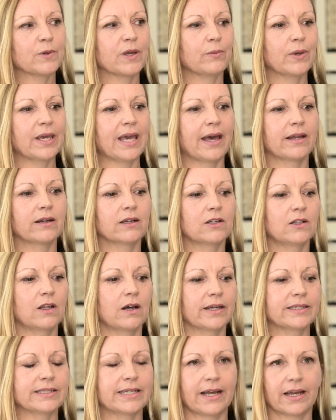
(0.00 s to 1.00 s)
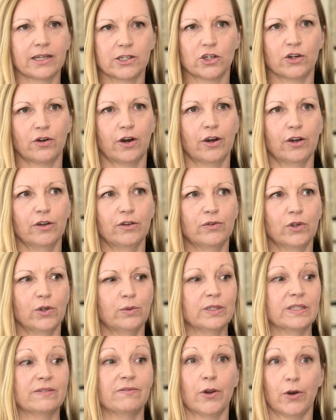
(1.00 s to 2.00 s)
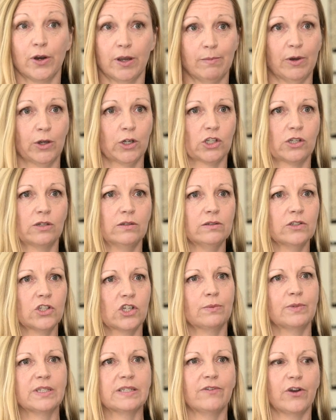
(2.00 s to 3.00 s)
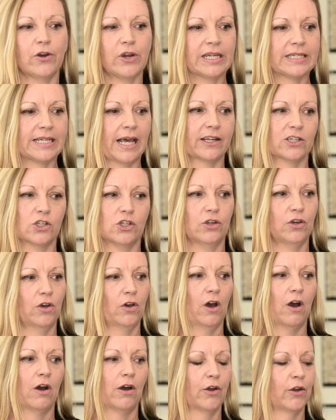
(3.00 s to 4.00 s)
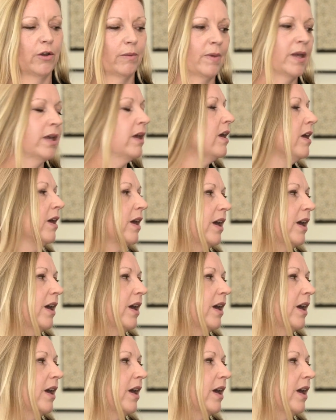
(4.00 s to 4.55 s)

week we had a client at Ashgrove who was very emotional. She was very attached to her home.